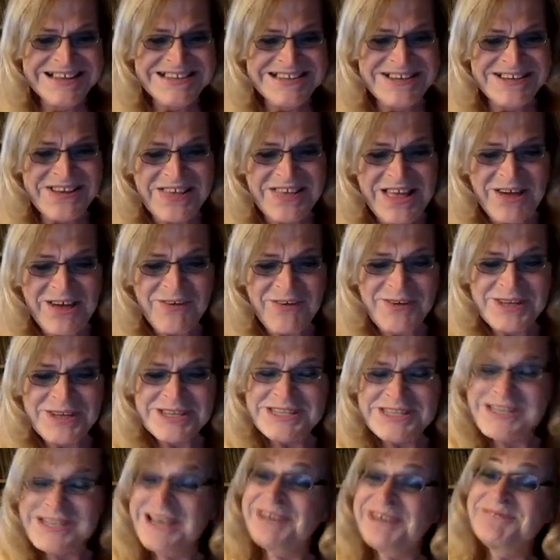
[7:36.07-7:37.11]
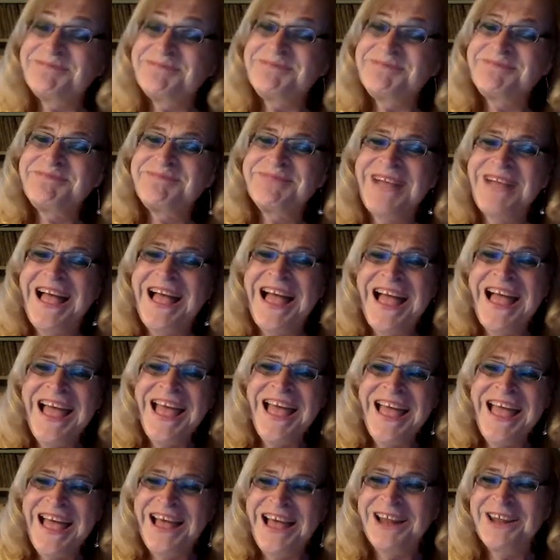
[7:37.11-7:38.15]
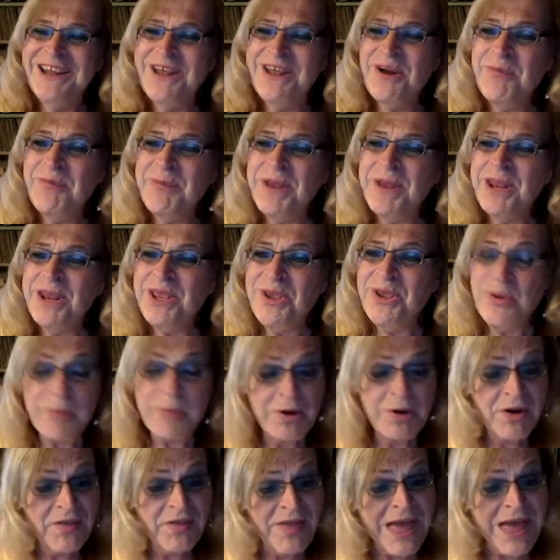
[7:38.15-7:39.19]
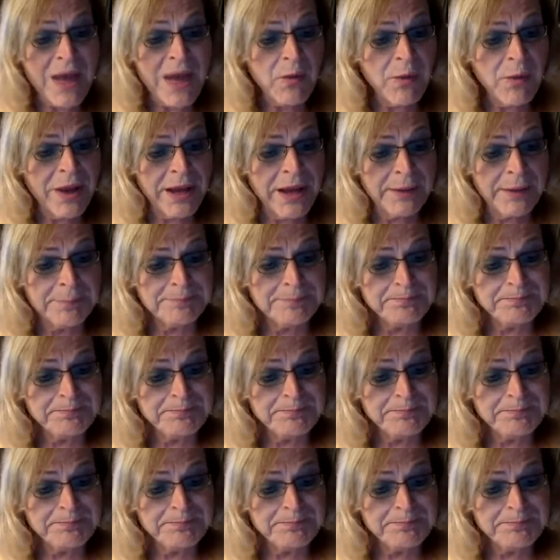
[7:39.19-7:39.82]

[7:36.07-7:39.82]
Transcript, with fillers: so that was uh, a little bit of humor that way.